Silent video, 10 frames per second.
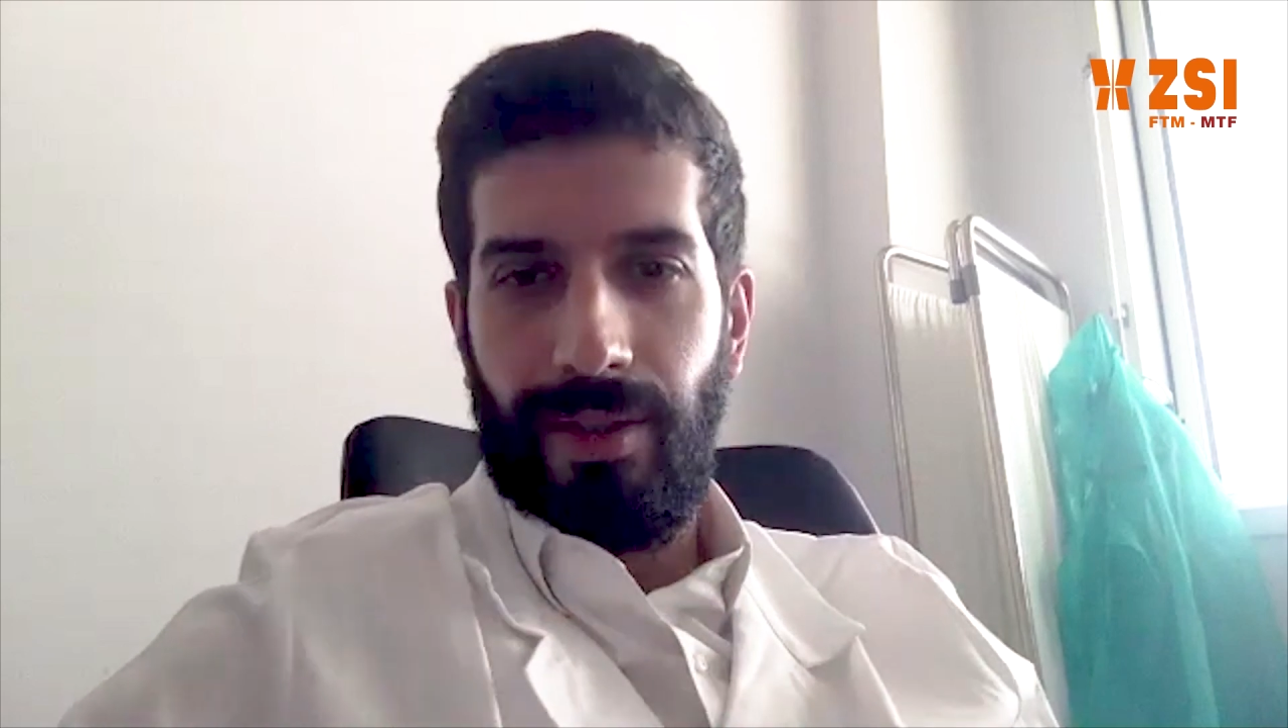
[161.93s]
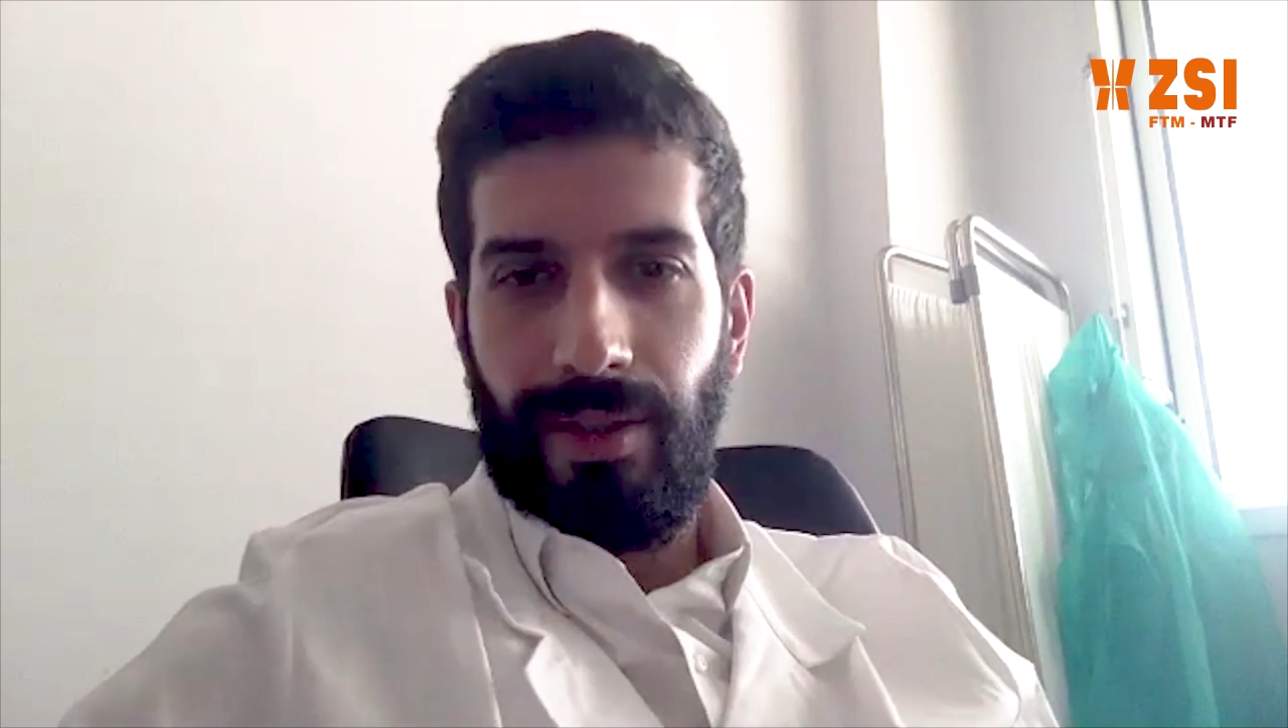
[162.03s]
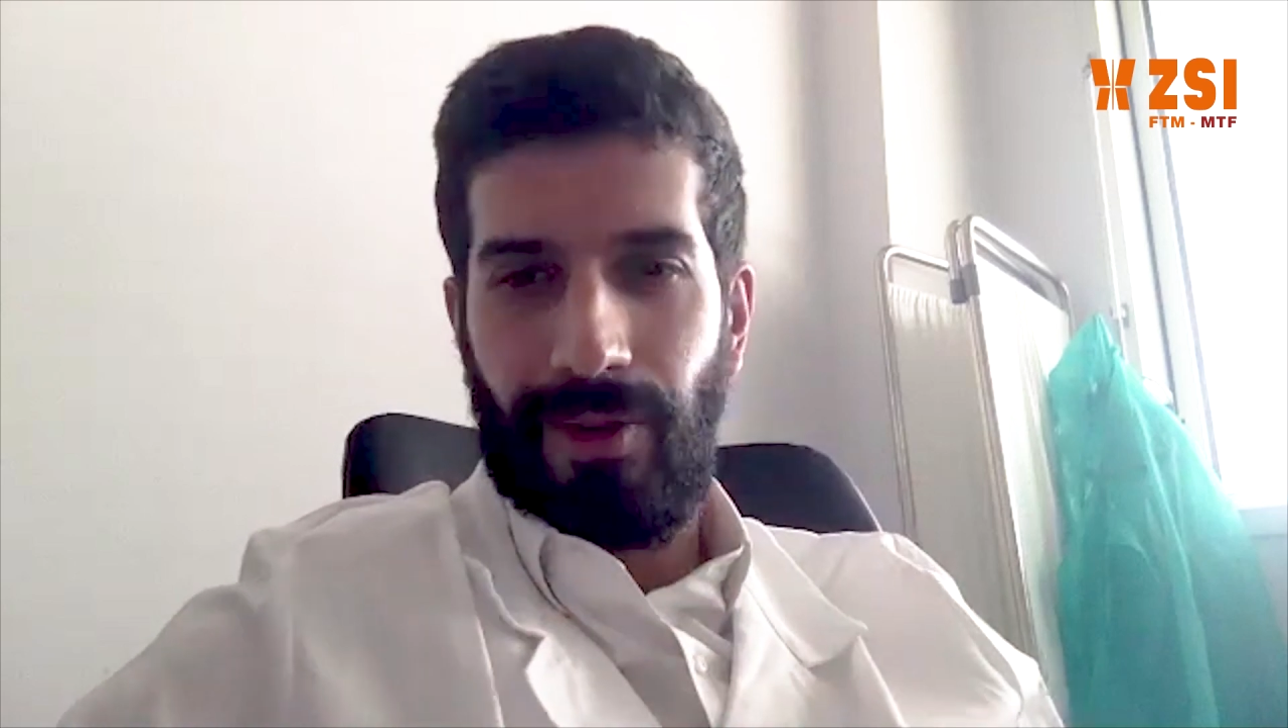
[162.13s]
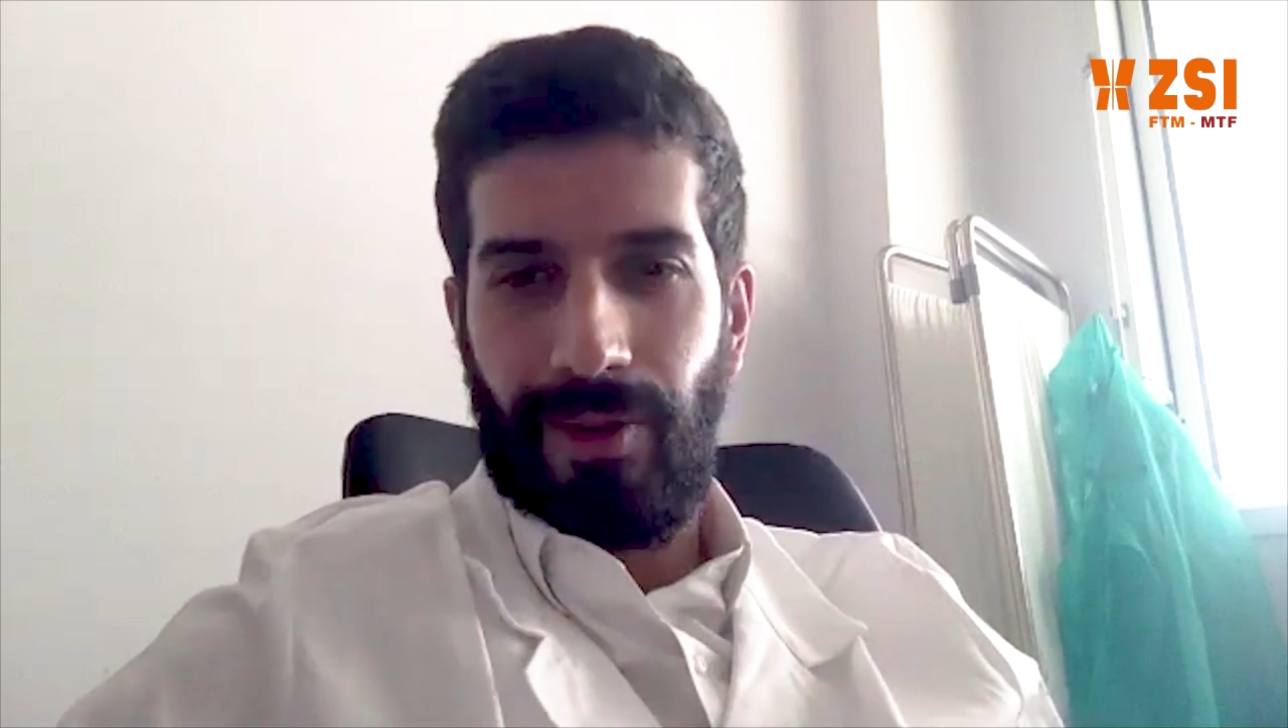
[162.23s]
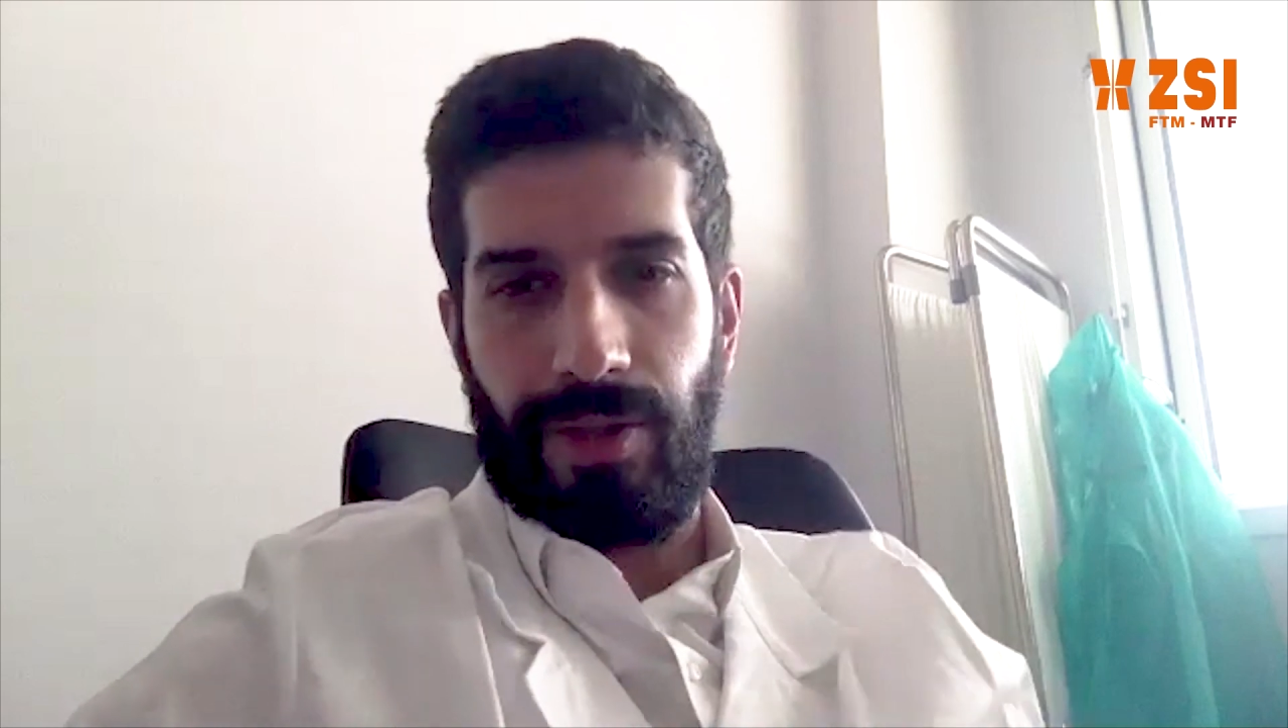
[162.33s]
the
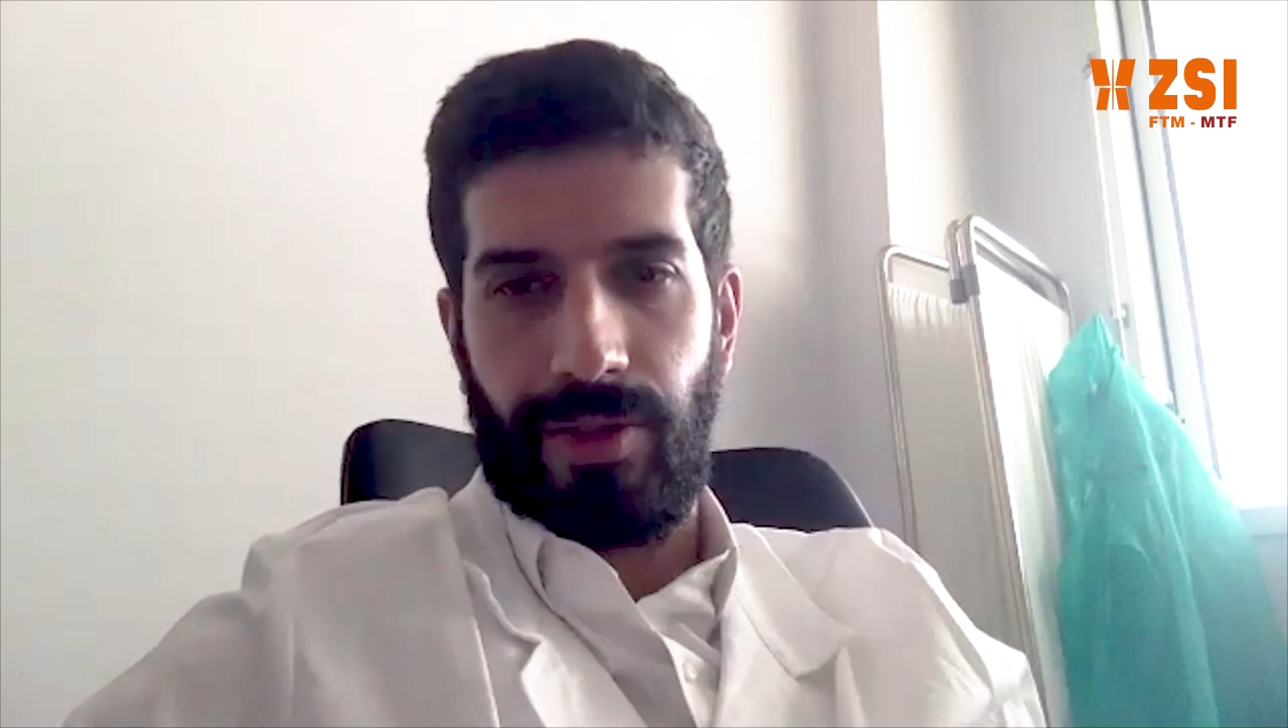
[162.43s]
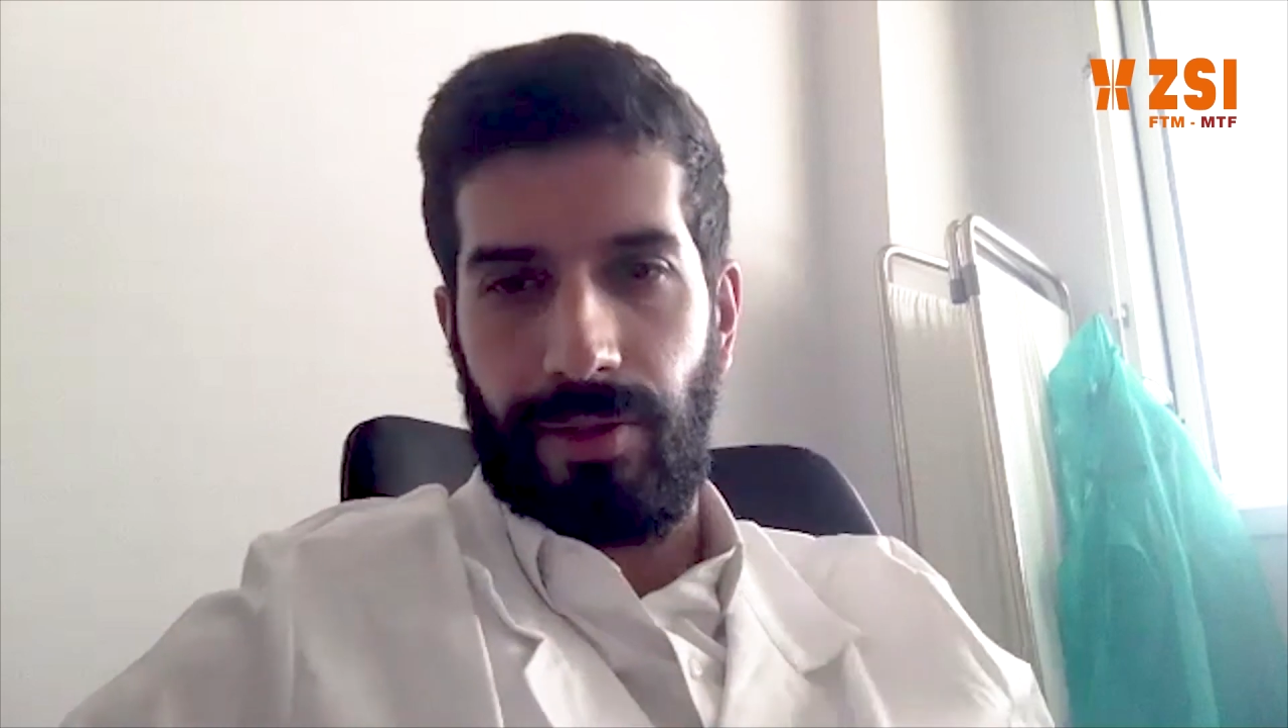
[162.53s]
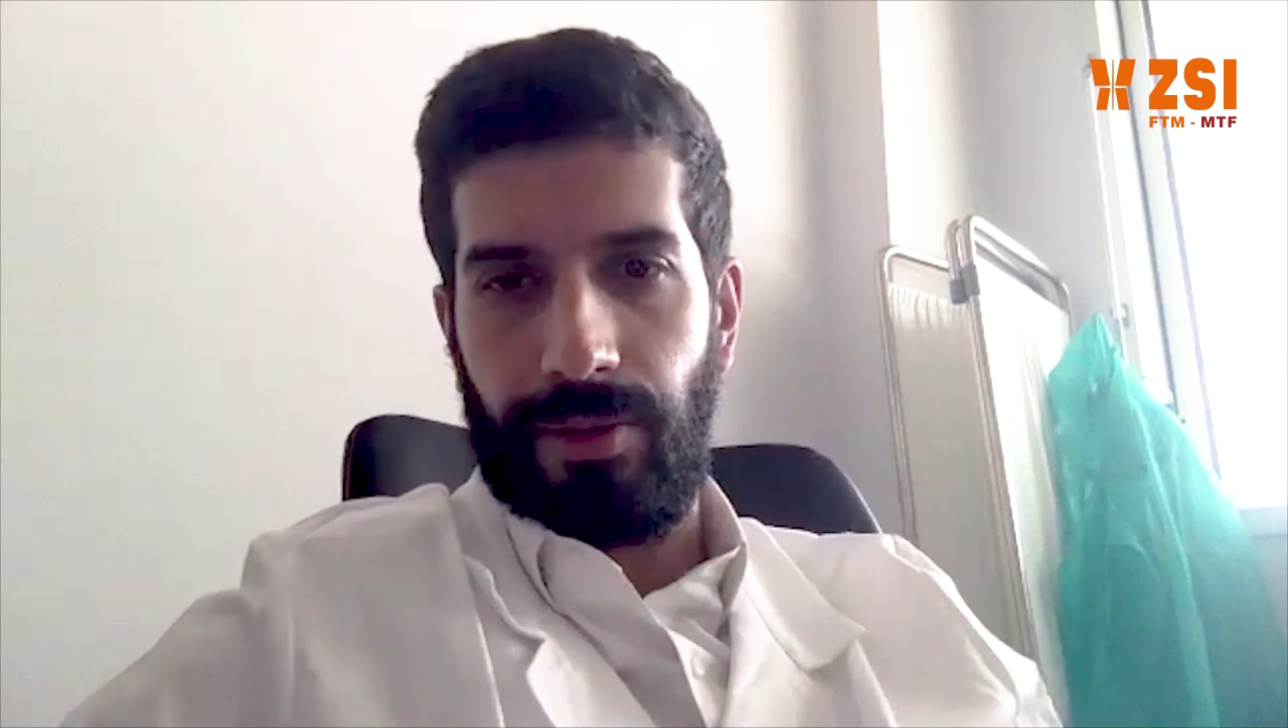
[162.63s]
pressure